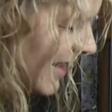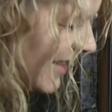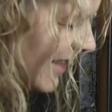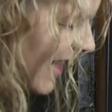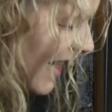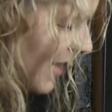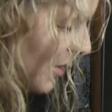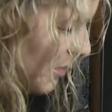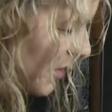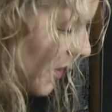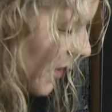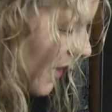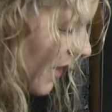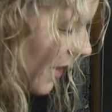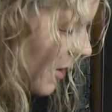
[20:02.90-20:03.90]
it in later
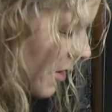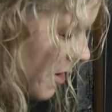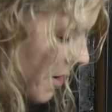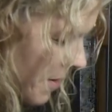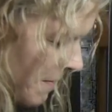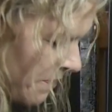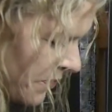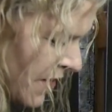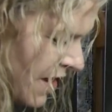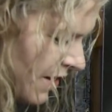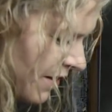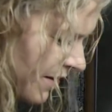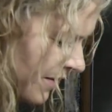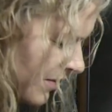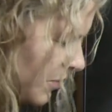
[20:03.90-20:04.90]
with the um,
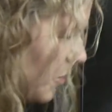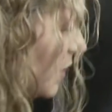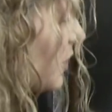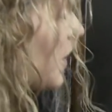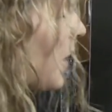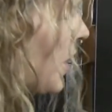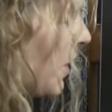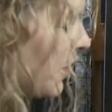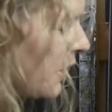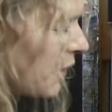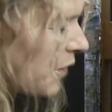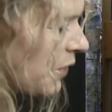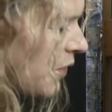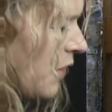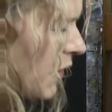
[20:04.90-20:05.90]
with the
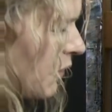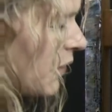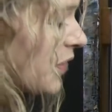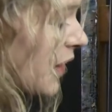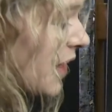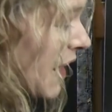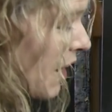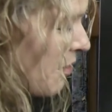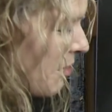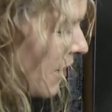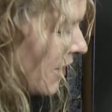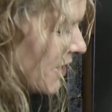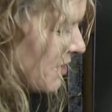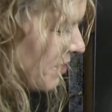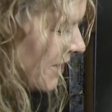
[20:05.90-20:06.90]
other with the nail
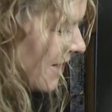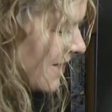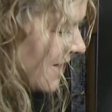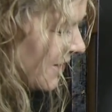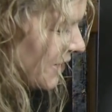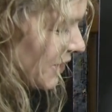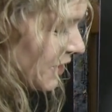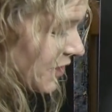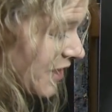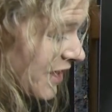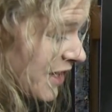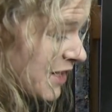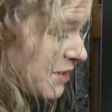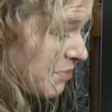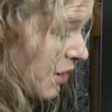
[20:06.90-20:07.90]
polish, because it'll look
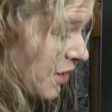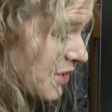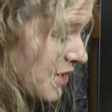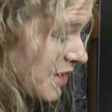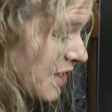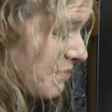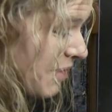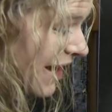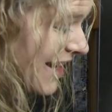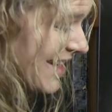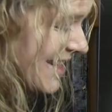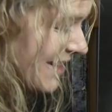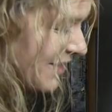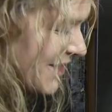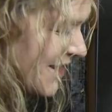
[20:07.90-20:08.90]
like it's partially
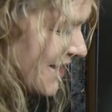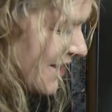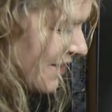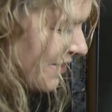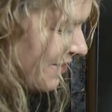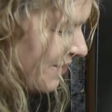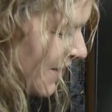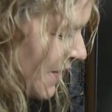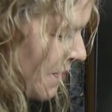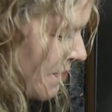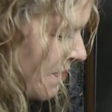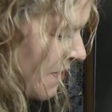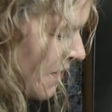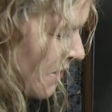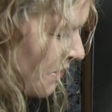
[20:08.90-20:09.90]
painted, which is a
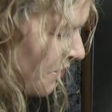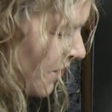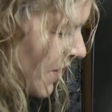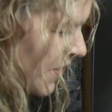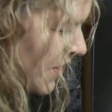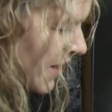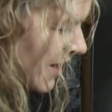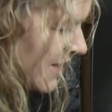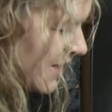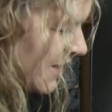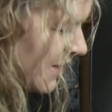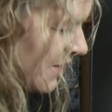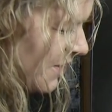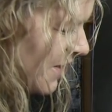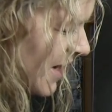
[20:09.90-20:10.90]
fun fun thing
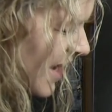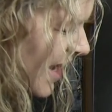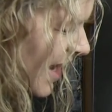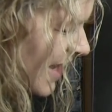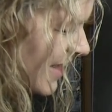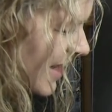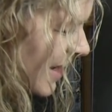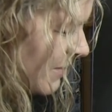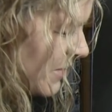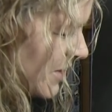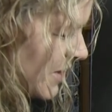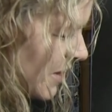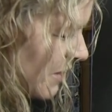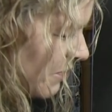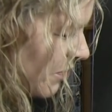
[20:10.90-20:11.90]
to do. And then I'm
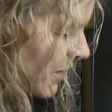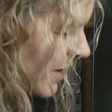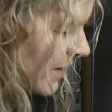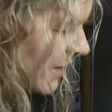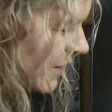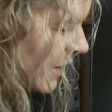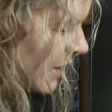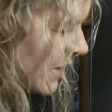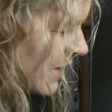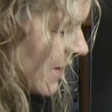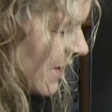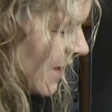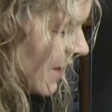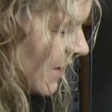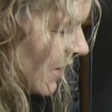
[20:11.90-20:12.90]
just going to bring this
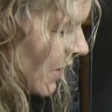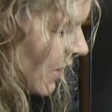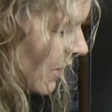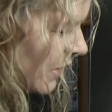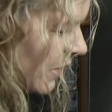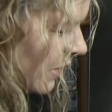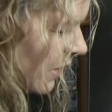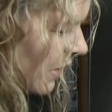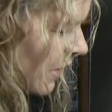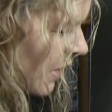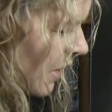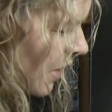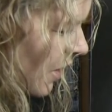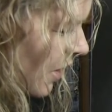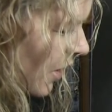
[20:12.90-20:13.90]
skin color
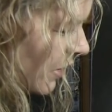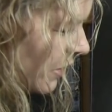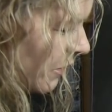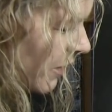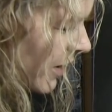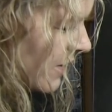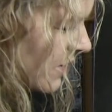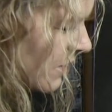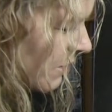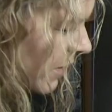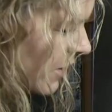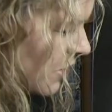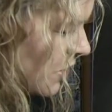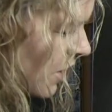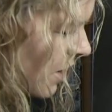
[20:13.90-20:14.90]
all the way to
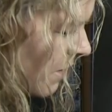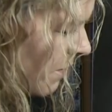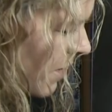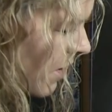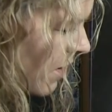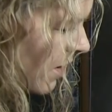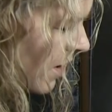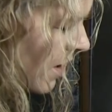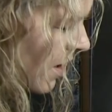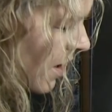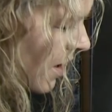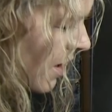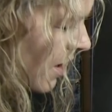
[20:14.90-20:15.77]
my chalk mark